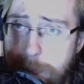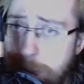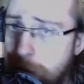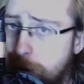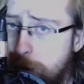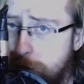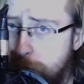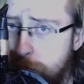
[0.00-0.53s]

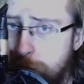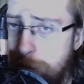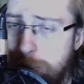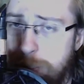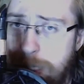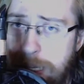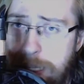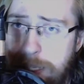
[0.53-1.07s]
To change the
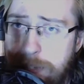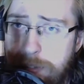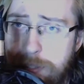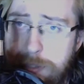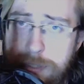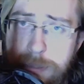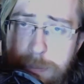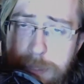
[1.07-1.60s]
hands, you
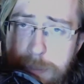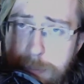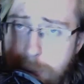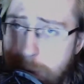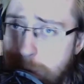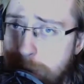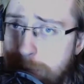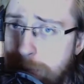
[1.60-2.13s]
simply pull
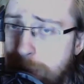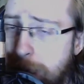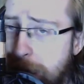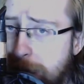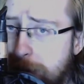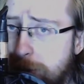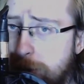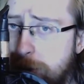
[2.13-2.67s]
off the
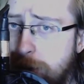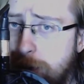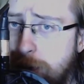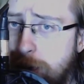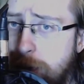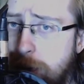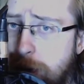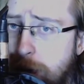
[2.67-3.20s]
hand,
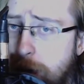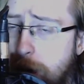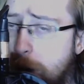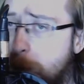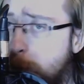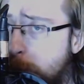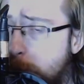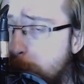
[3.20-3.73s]
and
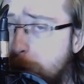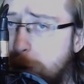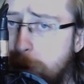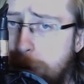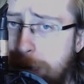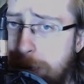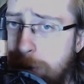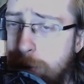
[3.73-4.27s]
pop the new
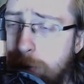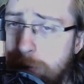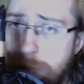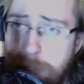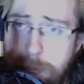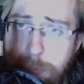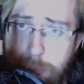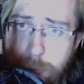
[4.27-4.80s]
hand onto the
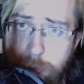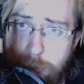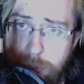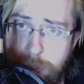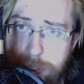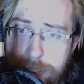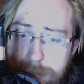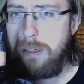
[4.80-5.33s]
ball
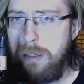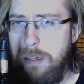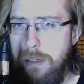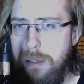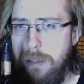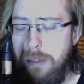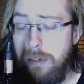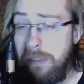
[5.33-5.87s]
socket.
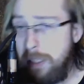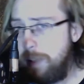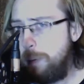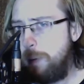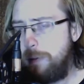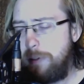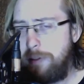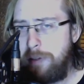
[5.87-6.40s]
Let's move
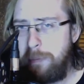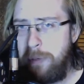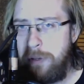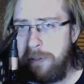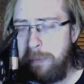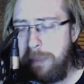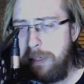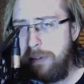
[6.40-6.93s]
on to
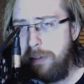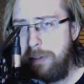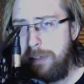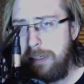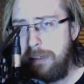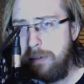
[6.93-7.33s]
posability now.